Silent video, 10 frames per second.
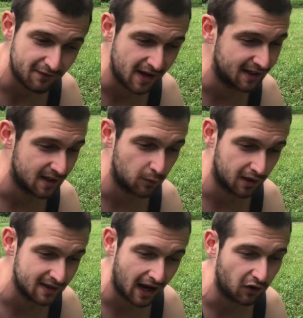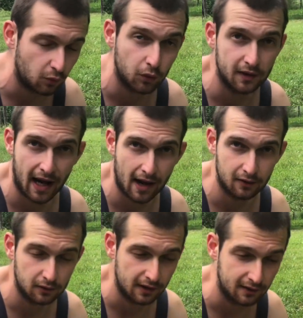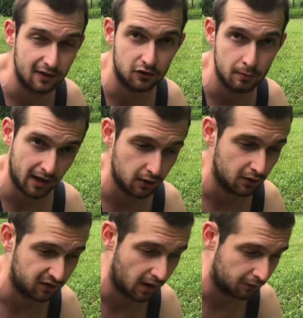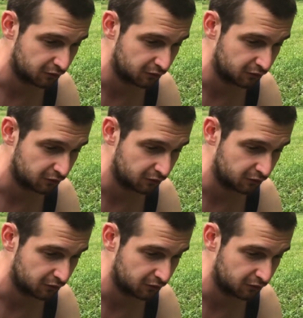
anything with a nice wooden handle unless you make it yourself.